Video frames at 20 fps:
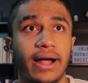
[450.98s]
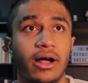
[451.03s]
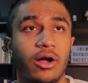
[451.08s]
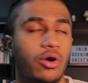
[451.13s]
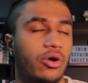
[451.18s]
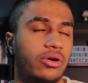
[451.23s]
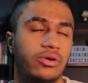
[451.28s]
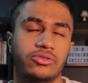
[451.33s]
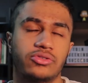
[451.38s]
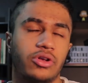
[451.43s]

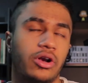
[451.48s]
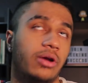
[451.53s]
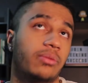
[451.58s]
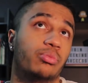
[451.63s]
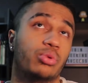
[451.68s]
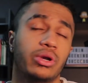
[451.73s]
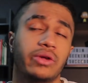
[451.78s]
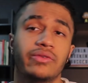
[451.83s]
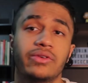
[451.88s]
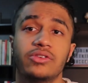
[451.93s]
or sorry,
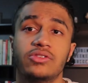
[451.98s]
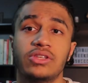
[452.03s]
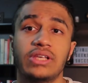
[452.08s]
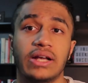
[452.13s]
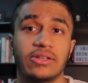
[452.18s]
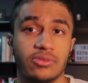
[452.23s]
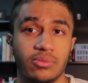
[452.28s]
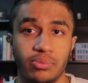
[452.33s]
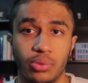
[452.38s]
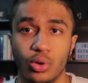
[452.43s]
previously
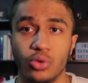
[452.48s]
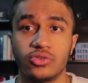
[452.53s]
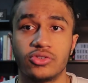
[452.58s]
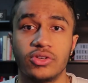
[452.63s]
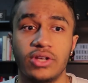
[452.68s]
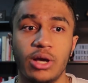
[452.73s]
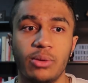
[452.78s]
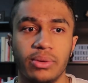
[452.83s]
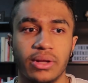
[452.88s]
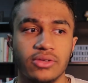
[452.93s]
as opposed
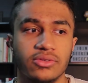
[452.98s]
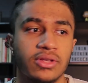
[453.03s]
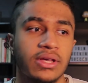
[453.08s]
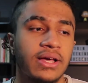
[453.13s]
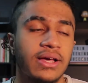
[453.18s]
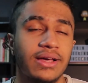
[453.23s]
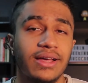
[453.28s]
to now because